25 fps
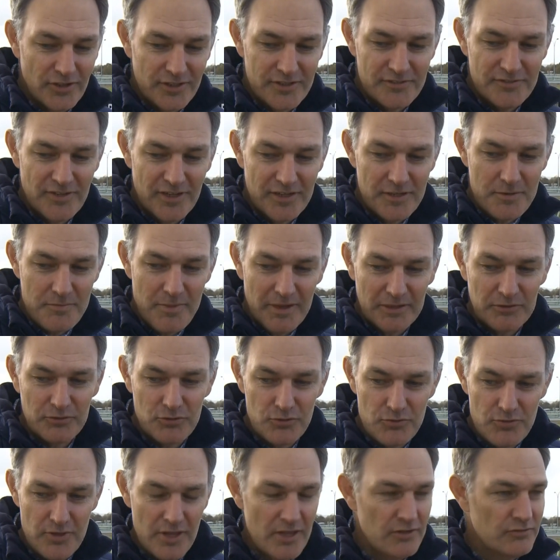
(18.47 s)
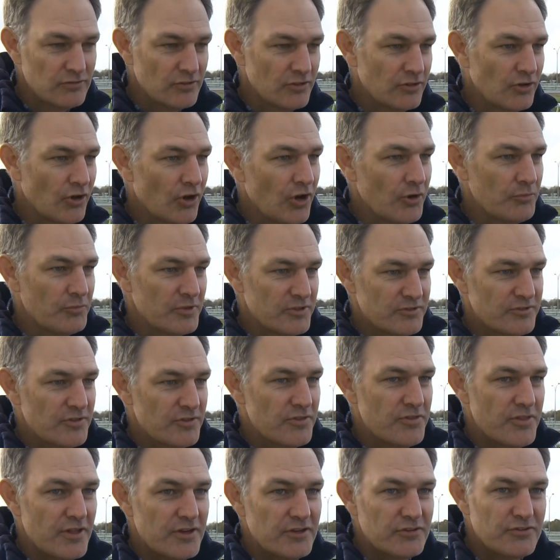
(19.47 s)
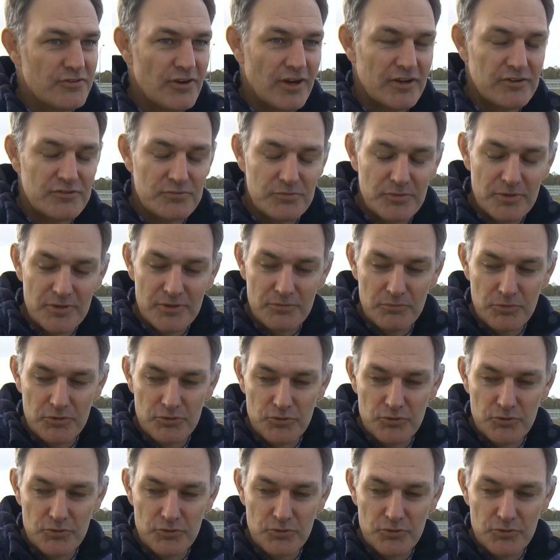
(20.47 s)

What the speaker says: I can take you back 2009 when synthetic tracks were